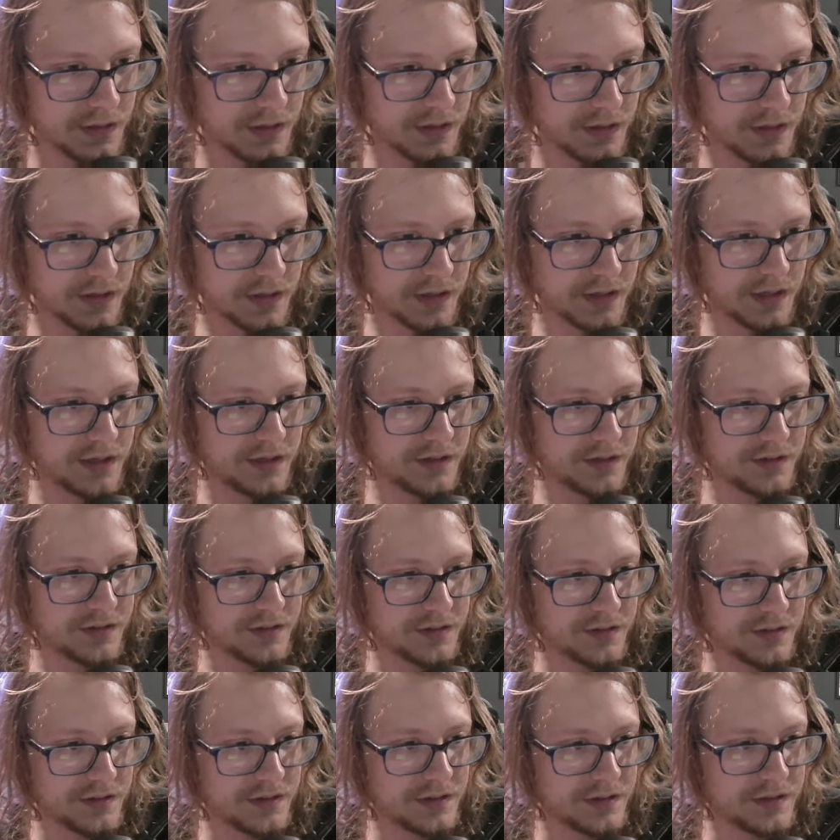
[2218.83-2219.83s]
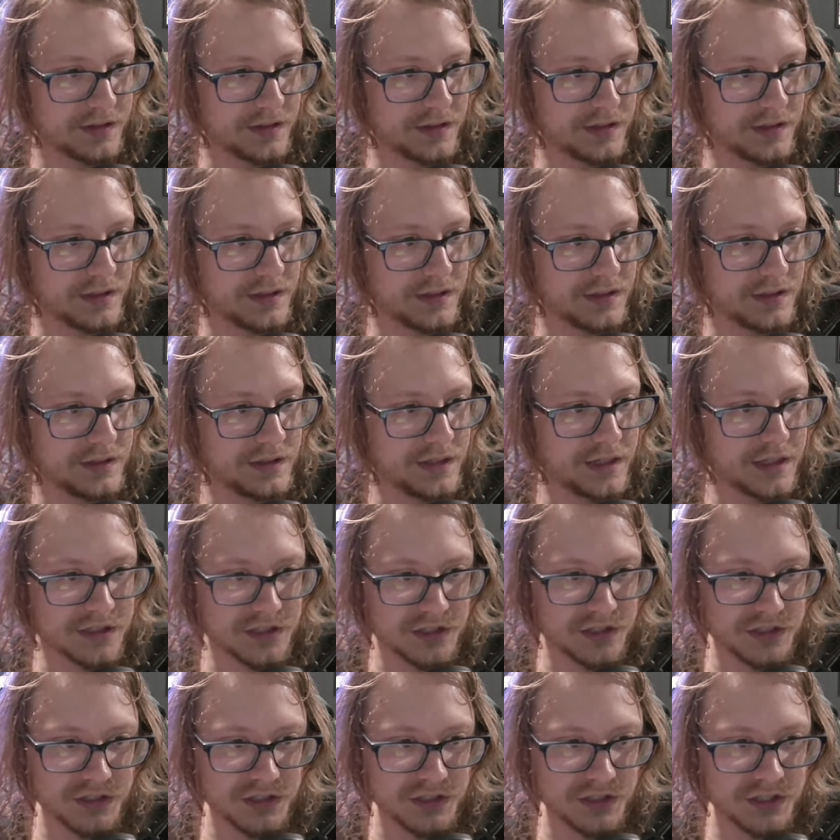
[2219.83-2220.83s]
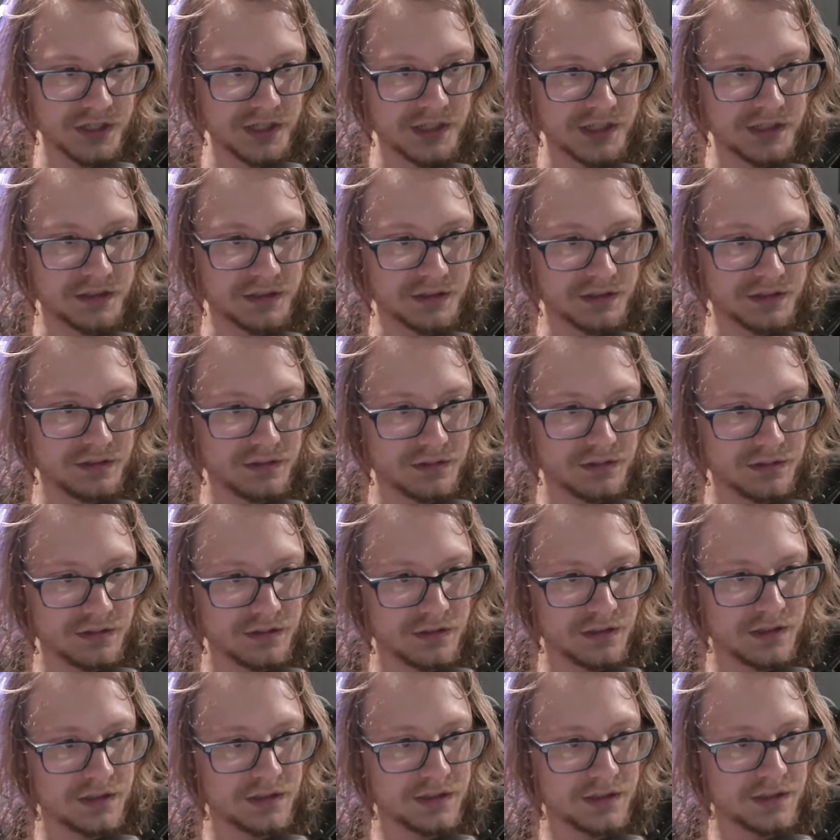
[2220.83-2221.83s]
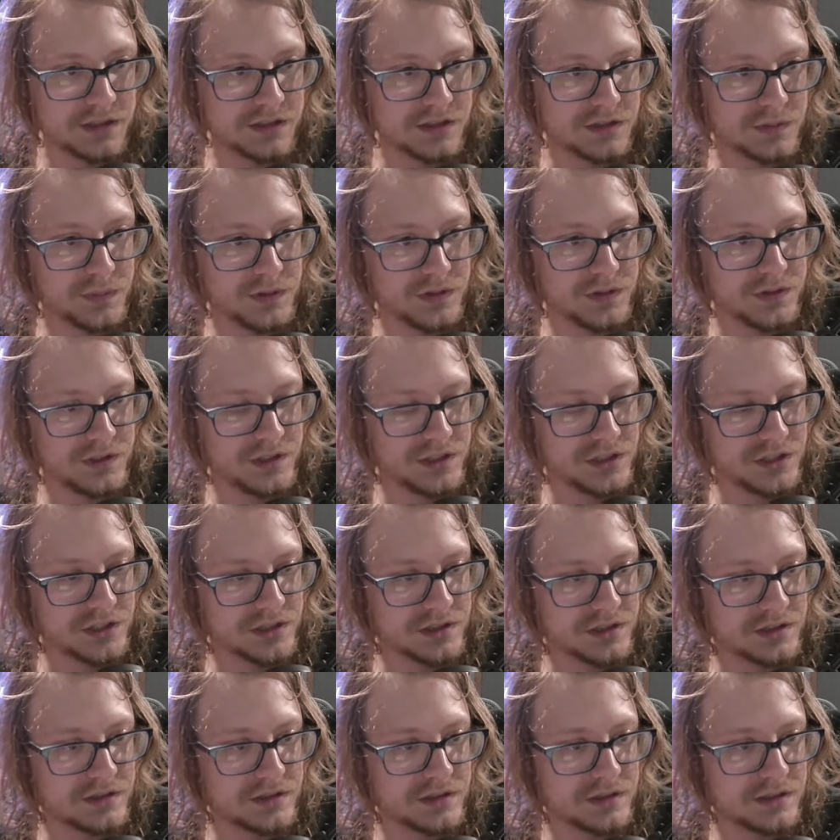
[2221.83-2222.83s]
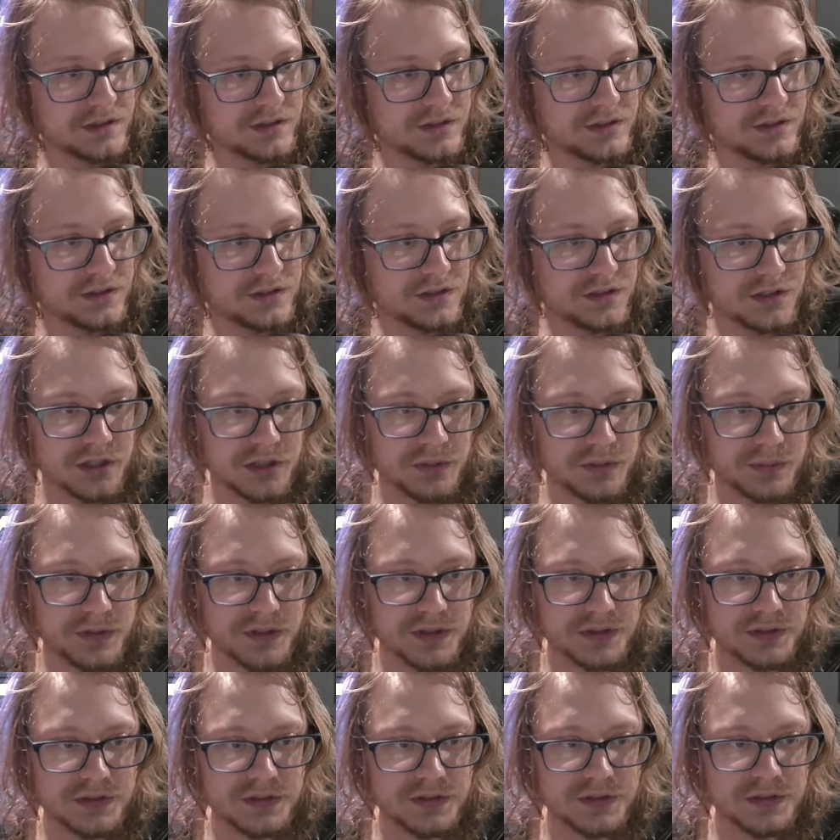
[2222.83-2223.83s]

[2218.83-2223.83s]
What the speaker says: And the next child, its position is determined